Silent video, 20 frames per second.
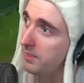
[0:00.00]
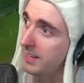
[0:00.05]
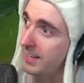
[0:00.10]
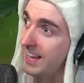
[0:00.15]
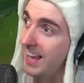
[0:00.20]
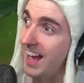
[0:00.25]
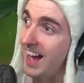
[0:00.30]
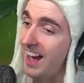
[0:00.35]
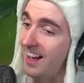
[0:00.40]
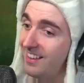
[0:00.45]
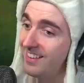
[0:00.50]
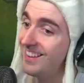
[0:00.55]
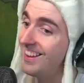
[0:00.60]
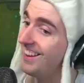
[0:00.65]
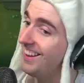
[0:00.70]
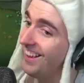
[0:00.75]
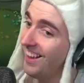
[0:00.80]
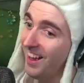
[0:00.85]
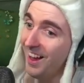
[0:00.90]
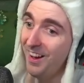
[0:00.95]
Yet,
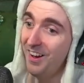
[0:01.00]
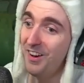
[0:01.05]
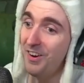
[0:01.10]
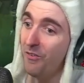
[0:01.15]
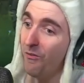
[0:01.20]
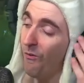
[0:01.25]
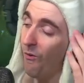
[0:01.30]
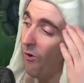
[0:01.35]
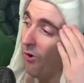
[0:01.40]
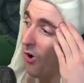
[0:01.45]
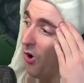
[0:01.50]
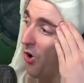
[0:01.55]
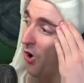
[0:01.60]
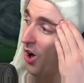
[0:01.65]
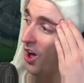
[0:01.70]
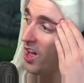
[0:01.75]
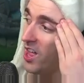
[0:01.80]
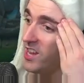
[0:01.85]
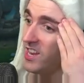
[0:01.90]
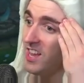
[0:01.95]
we're
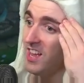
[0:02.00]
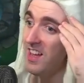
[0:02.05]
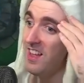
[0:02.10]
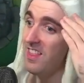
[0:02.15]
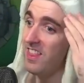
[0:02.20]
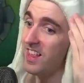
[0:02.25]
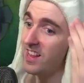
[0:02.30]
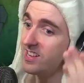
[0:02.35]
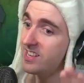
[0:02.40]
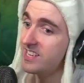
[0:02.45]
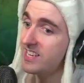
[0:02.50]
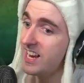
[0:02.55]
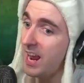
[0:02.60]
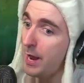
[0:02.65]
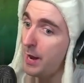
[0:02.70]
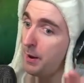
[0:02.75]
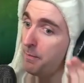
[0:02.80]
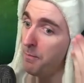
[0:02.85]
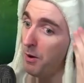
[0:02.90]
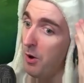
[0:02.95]
on the
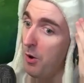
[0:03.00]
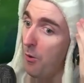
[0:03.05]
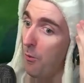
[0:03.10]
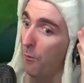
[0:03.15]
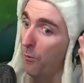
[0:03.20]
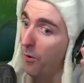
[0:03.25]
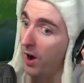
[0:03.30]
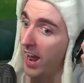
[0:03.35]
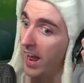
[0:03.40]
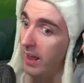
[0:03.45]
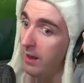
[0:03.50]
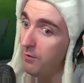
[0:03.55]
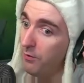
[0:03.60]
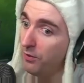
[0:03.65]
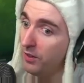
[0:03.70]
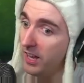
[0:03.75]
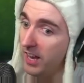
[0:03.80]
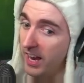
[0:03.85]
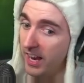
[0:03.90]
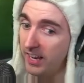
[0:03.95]
same
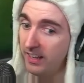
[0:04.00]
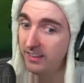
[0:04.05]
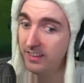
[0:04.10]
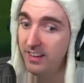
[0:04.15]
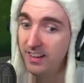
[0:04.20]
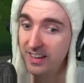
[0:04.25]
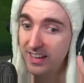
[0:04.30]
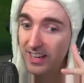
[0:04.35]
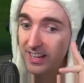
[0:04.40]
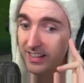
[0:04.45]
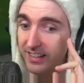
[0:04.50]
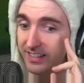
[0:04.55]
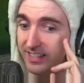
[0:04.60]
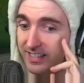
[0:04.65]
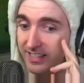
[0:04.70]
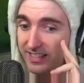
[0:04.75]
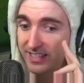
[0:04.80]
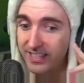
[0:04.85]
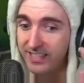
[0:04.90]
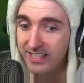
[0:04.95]
wavelength. It's
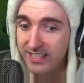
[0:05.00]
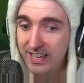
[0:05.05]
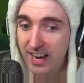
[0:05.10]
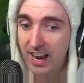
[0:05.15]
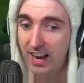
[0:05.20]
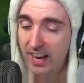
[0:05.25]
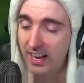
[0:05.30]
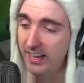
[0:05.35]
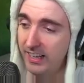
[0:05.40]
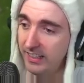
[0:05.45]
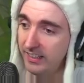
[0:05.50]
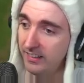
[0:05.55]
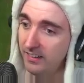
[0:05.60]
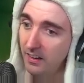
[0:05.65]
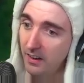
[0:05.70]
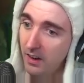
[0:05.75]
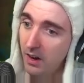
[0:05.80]
insane.